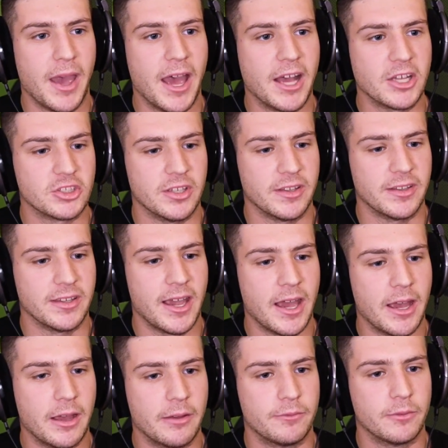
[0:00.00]
passion that they
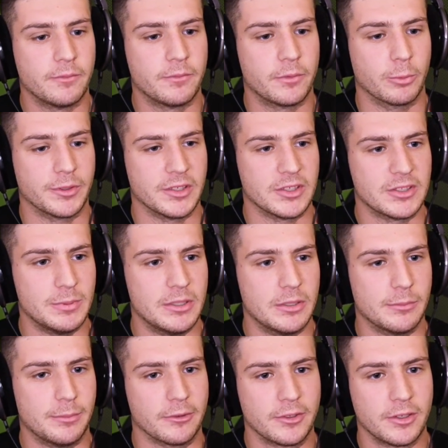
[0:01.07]
have for what they speak
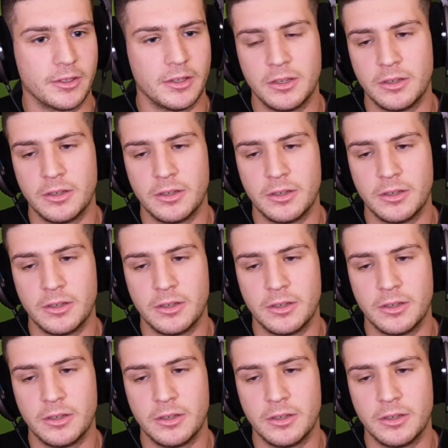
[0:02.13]
about.